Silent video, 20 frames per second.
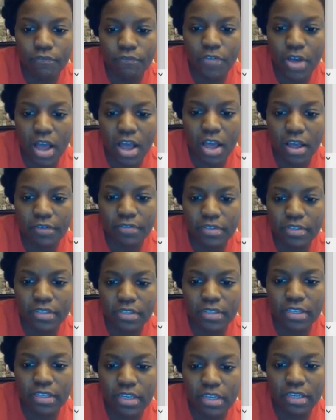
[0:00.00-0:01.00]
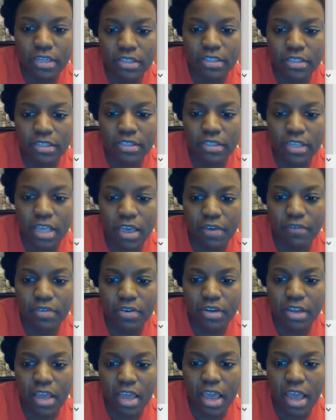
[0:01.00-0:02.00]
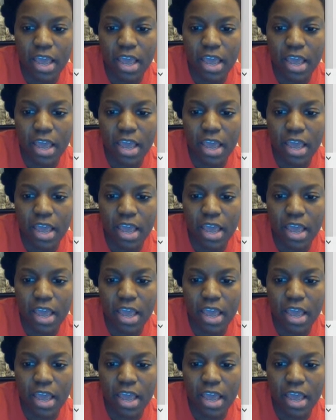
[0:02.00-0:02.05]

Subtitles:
5, 6, 7,